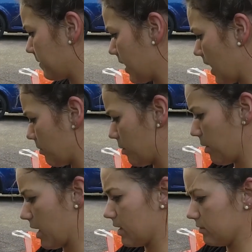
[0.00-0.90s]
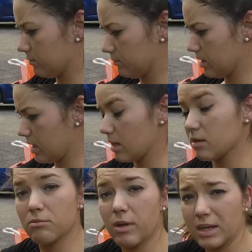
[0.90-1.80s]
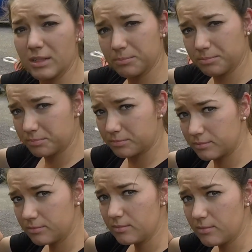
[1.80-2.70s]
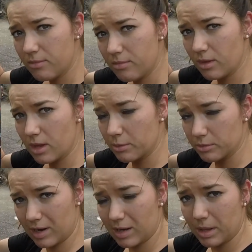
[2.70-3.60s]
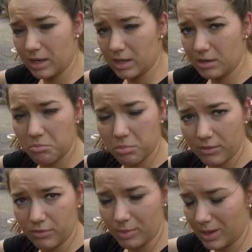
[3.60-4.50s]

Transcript: caliper paint in red. It was recommended by a few